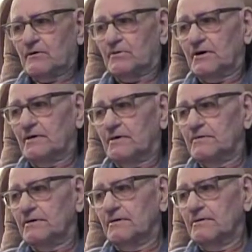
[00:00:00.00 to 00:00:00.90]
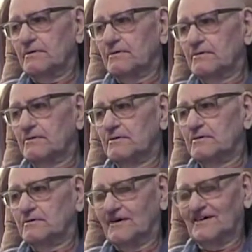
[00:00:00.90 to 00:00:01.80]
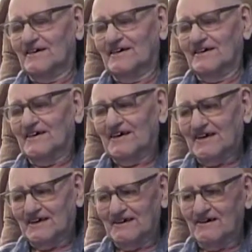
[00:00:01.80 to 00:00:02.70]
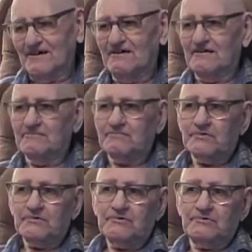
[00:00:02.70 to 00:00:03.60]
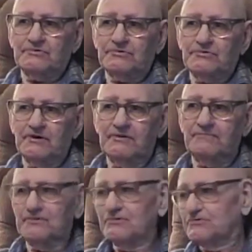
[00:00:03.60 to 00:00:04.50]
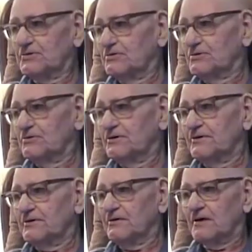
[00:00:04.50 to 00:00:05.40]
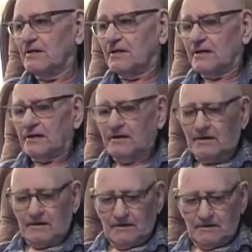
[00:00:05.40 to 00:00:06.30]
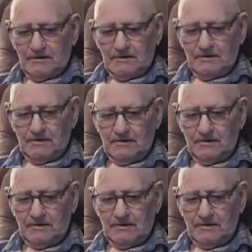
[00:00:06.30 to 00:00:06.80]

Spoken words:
Well, yeah, when the train pulled through here, it